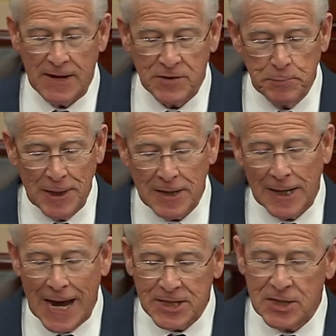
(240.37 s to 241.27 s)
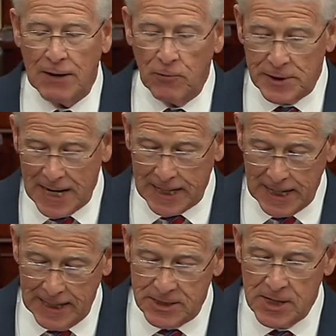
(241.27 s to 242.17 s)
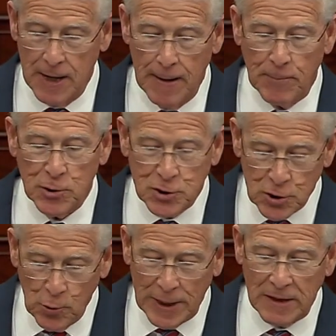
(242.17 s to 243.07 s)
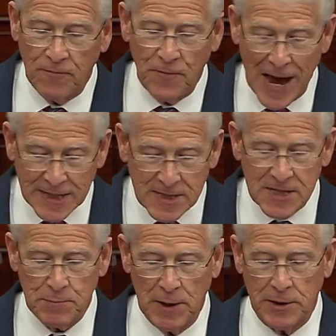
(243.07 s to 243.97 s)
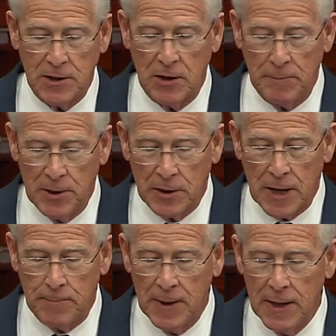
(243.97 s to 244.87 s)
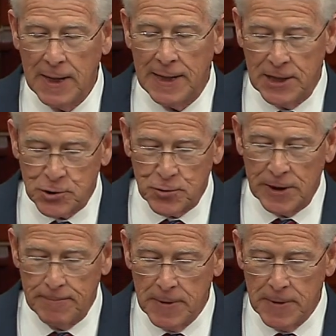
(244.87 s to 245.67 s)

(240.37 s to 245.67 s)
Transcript: have spent the last several decades pursuing the fastest military buildup in history,